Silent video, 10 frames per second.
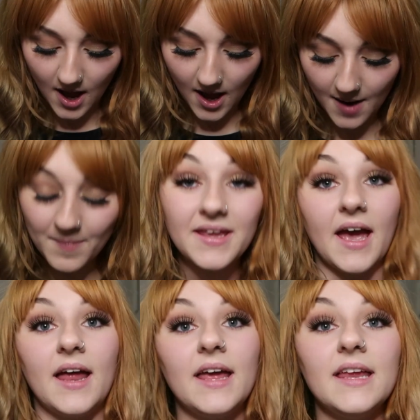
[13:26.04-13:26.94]
But
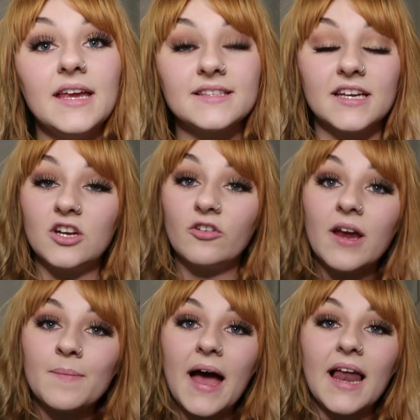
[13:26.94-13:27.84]
yeah, it is a
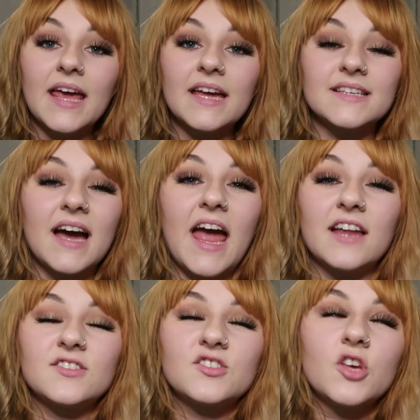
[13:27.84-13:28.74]
great palette. I
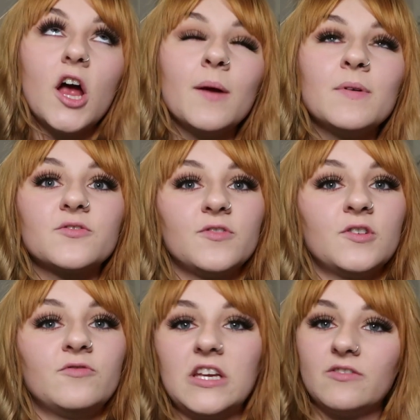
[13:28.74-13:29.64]
had so much
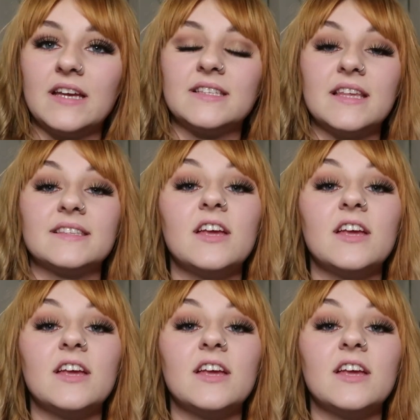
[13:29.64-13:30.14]
fun recreating this.